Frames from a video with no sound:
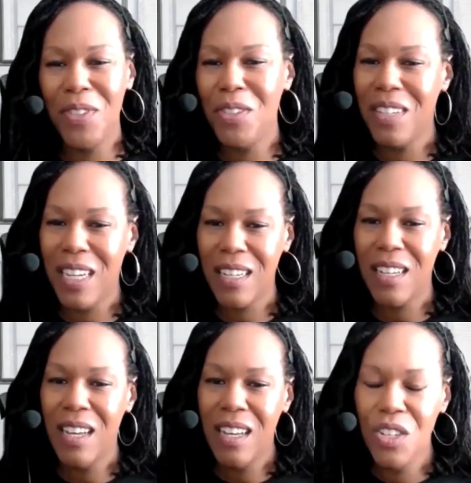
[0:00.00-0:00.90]
if you're like
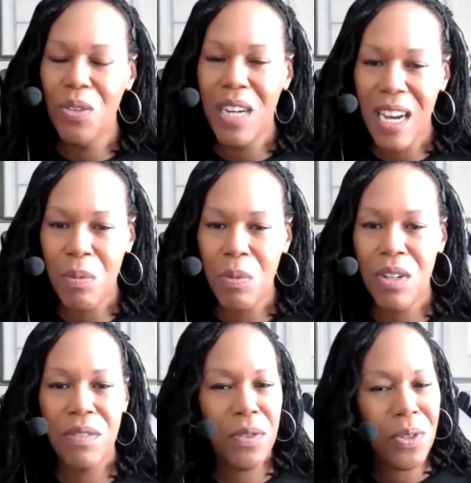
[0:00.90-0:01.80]
you and I were
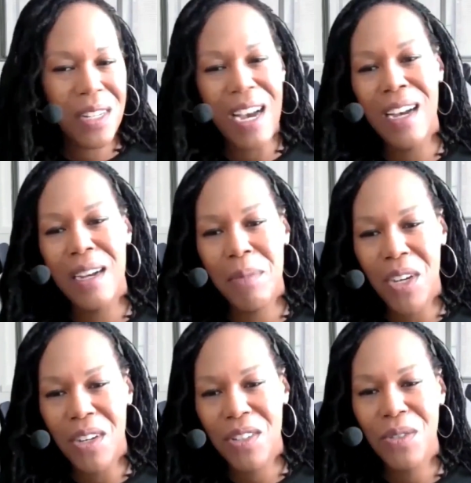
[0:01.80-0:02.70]
full-time
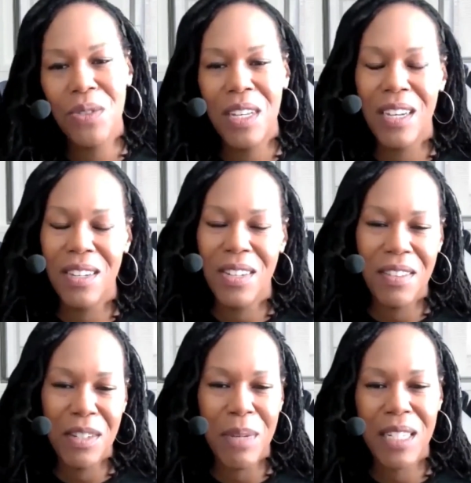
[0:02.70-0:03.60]
law school, yeah, you have
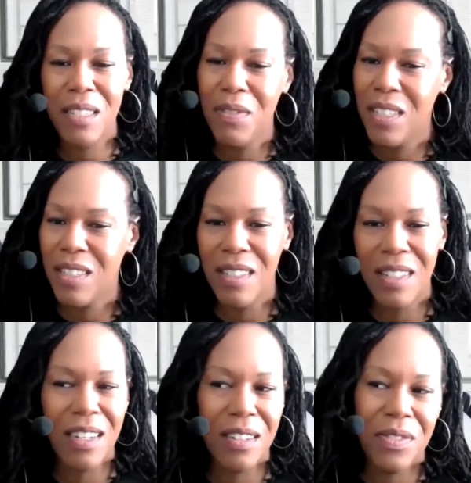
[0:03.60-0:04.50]
some activities and
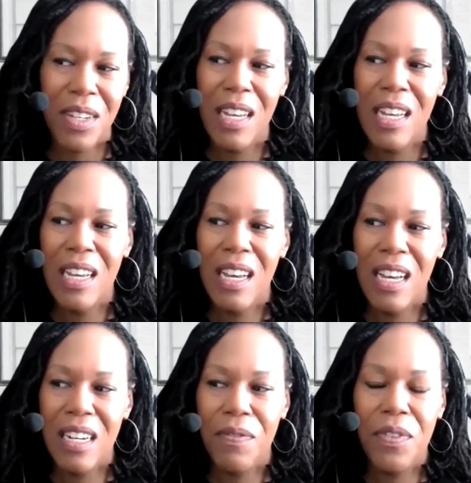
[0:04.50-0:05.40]
stuff,
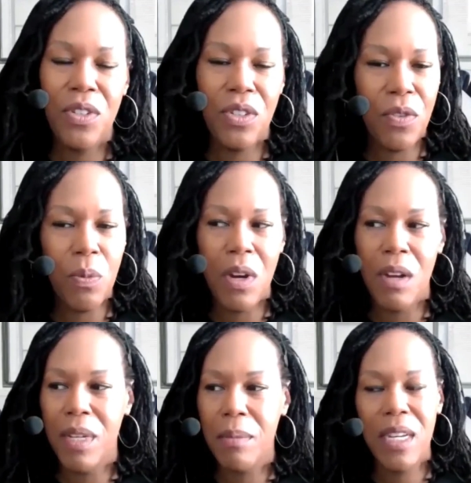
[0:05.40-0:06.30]
and it feels
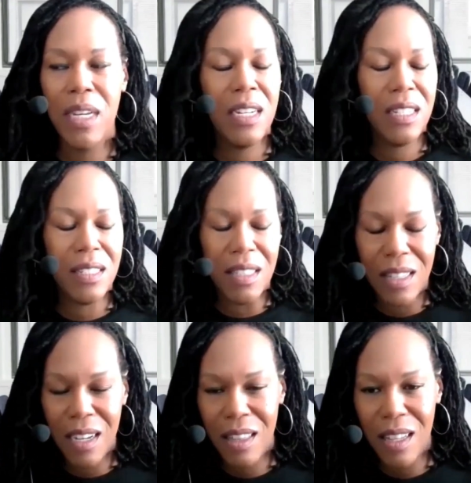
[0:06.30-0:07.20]
overwhelming, but it is
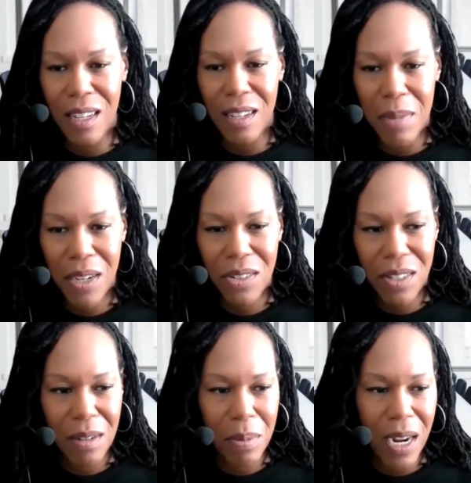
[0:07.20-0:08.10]
nothing compared to
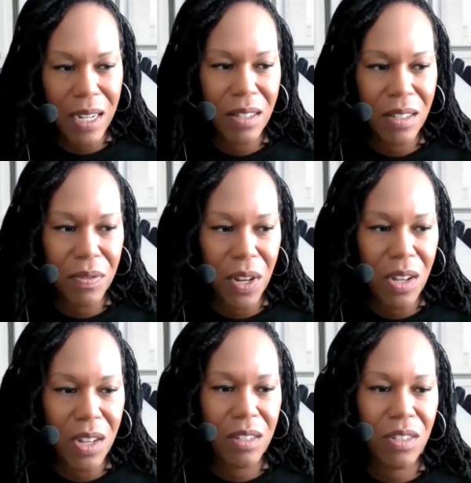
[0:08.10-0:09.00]
the practice of
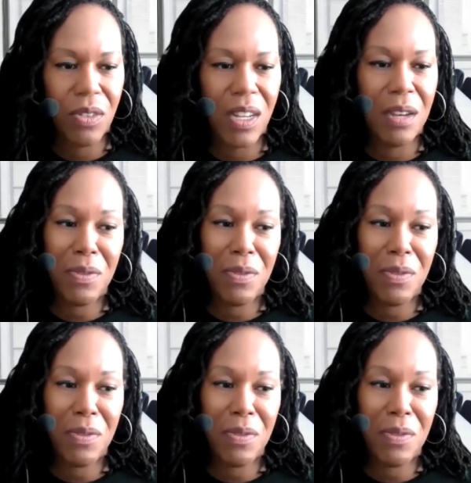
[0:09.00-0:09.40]
law. So get